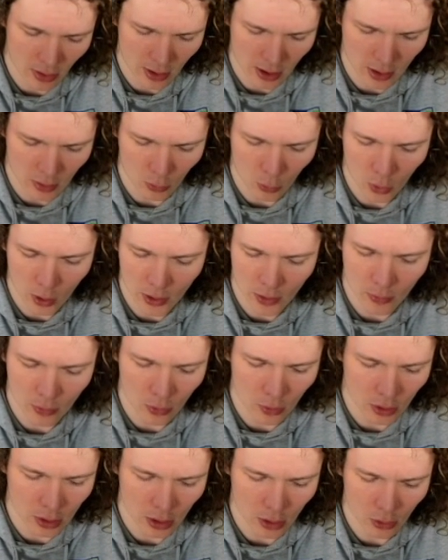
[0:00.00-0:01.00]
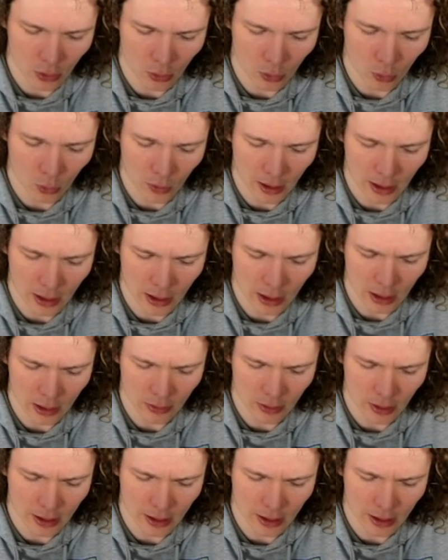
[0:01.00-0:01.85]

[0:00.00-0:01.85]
then we will go with,